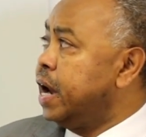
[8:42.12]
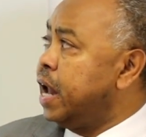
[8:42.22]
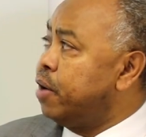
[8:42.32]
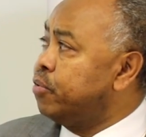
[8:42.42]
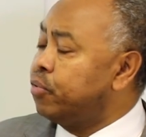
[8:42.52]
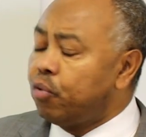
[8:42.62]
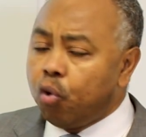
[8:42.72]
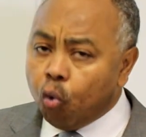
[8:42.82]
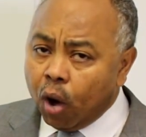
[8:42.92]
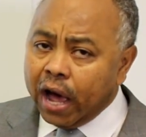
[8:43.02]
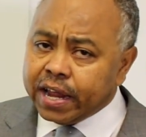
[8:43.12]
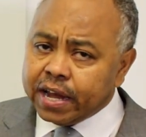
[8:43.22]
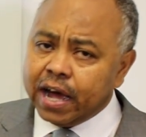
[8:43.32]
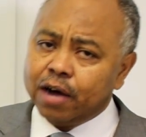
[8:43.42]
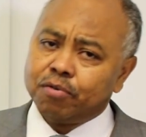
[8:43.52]
Now, why
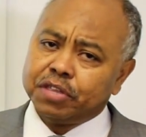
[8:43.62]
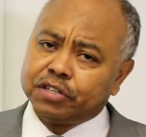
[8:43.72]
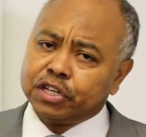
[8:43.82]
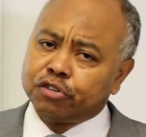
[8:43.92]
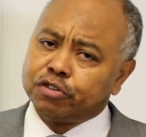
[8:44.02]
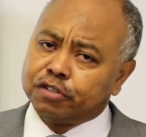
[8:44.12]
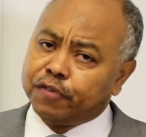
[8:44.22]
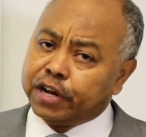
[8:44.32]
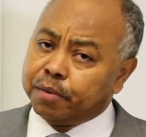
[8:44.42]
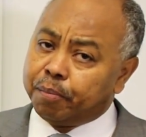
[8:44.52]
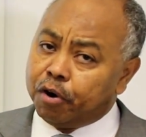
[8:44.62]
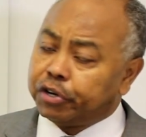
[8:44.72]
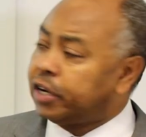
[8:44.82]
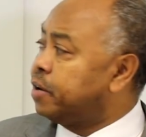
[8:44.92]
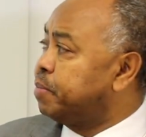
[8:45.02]
now this issue is very
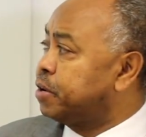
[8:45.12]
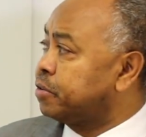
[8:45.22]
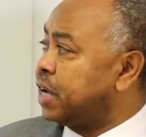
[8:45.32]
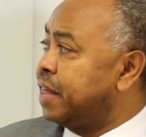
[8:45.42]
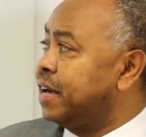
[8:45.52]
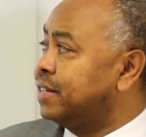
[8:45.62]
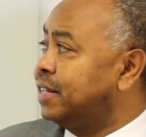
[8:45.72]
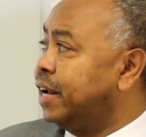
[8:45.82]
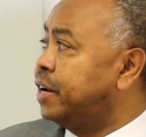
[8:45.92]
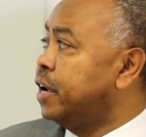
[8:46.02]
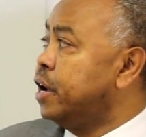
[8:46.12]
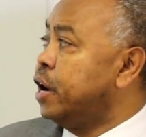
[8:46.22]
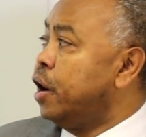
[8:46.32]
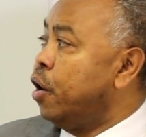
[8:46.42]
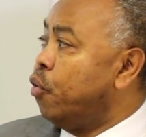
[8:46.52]
important? Because as I said,
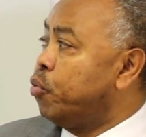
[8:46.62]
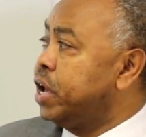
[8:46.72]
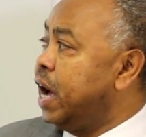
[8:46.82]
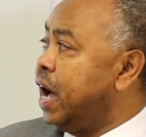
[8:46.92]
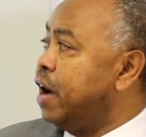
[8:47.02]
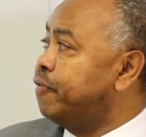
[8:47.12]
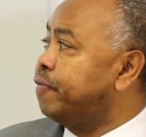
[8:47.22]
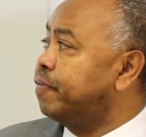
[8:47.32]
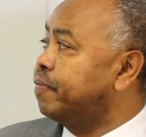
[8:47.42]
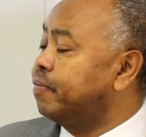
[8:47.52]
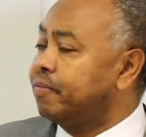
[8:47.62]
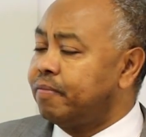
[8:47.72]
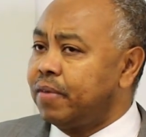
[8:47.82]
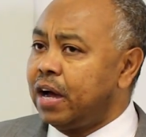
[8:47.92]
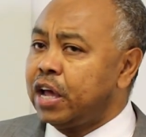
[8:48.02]
we have
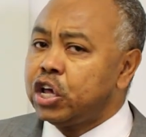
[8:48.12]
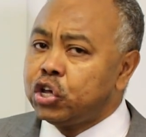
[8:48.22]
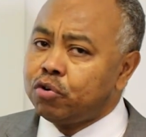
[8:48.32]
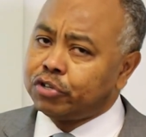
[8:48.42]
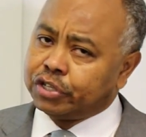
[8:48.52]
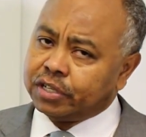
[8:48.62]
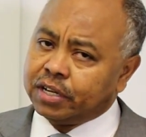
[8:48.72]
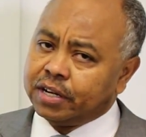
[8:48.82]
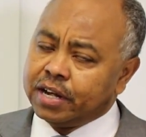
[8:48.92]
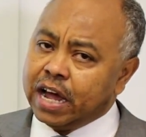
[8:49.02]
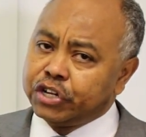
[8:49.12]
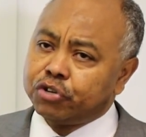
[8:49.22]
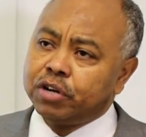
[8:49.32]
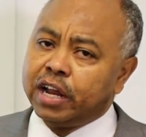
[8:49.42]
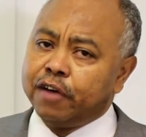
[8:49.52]
huge
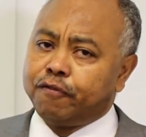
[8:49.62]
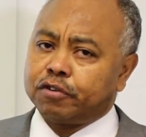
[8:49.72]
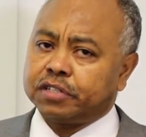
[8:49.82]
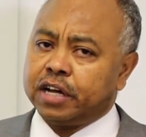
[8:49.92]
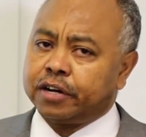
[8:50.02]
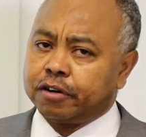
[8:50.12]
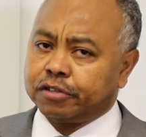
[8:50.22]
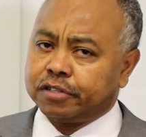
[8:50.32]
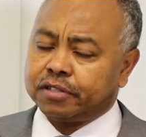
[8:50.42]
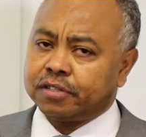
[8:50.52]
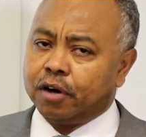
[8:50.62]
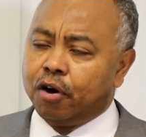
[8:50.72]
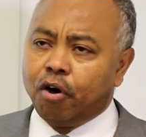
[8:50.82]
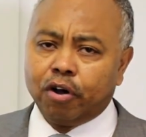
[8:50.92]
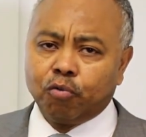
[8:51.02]
national efforts across the
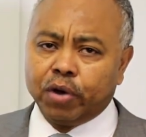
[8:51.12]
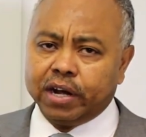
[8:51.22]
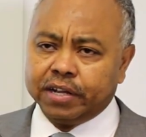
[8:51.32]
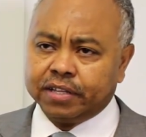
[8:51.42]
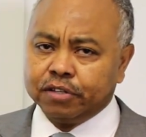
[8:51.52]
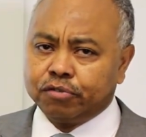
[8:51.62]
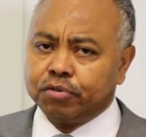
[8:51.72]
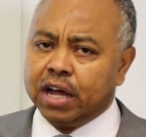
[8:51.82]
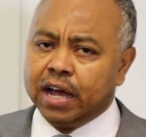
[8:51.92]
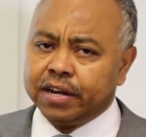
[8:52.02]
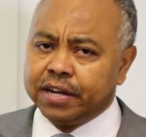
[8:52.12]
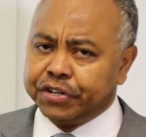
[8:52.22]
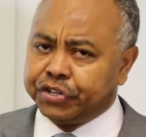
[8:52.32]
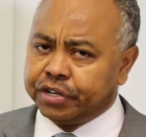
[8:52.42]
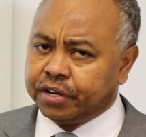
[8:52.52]
whole world, in Sudan, in
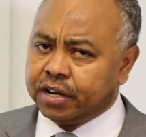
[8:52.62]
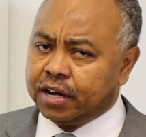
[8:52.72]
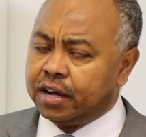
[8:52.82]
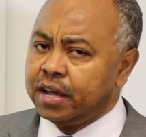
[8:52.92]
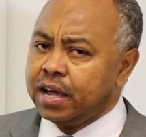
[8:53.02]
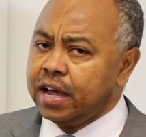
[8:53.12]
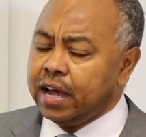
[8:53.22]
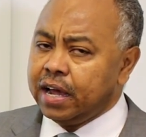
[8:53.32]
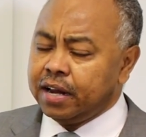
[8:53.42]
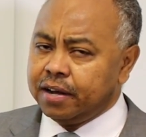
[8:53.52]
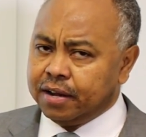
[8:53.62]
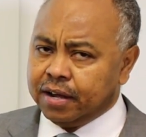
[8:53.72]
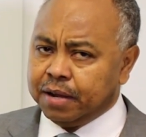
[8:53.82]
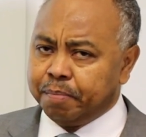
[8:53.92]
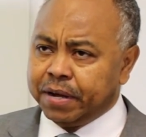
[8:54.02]
Nigeria, in
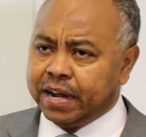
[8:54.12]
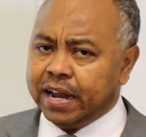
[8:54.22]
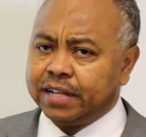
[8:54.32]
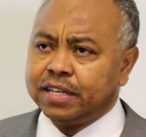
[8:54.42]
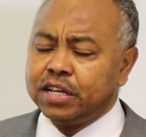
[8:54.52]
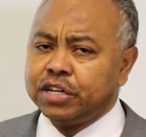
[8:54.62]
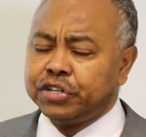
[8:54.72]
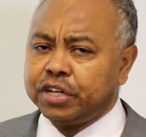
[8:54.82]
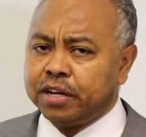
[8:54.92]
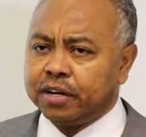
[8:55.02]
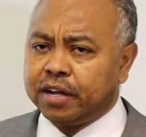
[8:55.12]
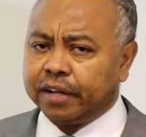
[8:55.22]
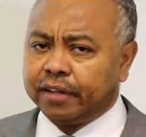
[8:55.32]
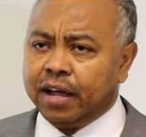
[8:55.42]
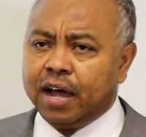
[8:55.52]
Bangladesh, in
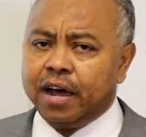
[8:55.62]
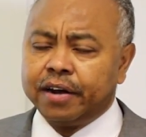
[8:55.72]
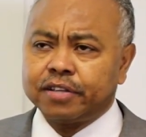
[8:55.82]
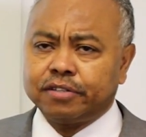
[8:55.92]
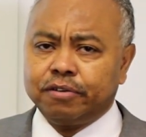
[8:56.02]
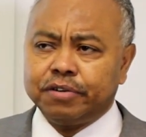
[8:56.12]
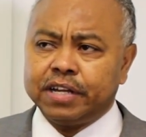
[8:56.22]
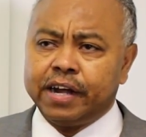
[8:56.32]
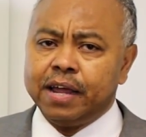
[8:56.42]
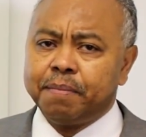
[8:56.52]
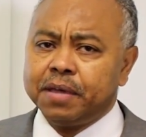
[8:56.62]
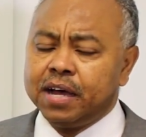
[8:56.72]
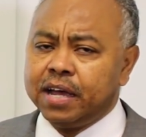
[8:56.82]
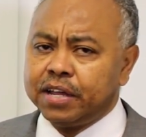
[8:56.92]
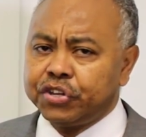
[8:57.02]
Qatar, in Saudi
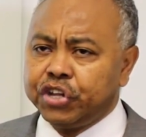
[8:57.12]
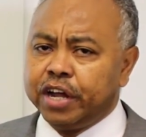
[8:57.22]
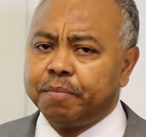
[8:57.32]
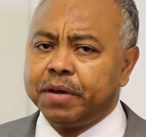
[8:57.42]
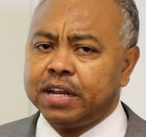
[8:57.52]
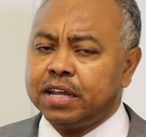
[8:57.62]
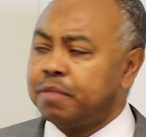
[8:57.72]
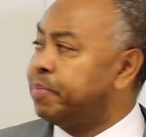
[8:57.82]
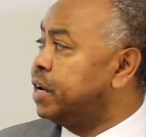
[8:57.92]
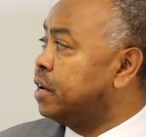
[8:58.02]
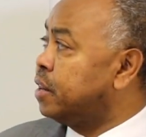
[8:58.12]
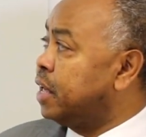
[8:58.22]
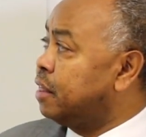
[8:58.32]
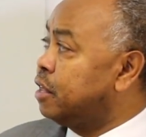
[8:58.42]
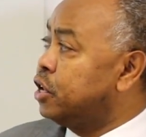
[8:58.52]
Arabia, in Germany, in Britain.
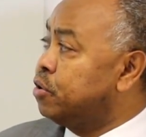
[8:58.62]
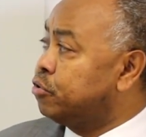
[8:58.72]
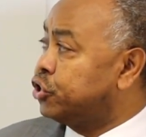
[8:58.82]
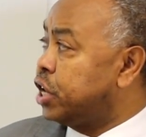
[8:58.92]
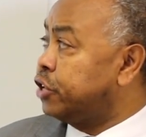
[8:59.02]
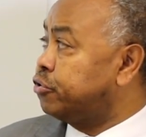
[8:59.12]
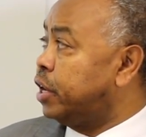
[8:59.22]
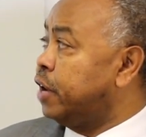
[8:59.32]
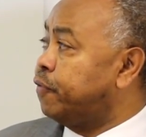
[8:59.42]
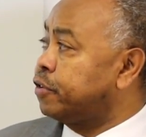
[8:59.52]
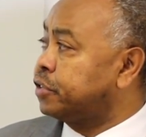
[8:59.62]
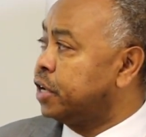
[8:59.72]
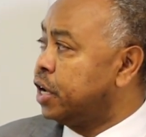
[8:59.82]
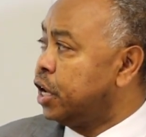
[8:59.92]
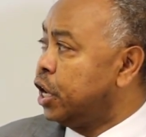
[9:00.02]
There's huge national efforts
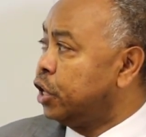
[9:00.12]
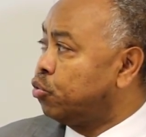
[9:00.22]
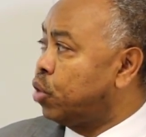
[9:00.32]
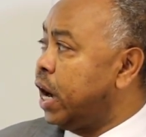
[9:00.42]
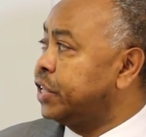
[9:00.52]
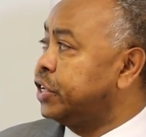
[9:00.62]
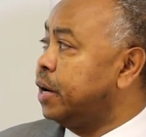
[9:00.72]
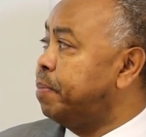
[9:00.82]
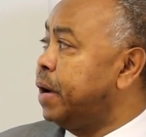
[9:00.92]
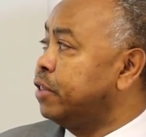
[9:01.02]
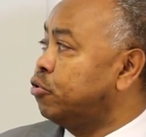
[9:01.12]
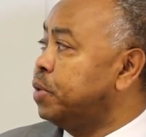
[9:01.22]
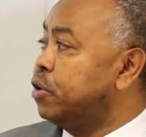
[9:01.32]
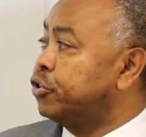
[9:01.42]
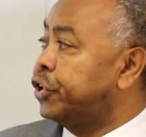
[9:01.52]
to catch up and to
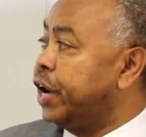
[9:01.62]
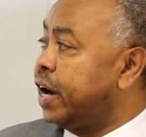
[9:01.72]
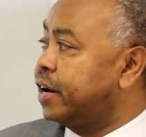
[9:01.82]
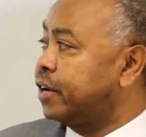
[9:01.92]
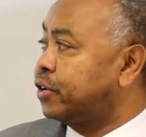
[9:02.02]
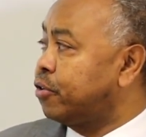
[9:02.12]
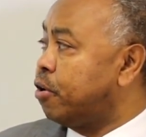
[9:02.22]
be on track to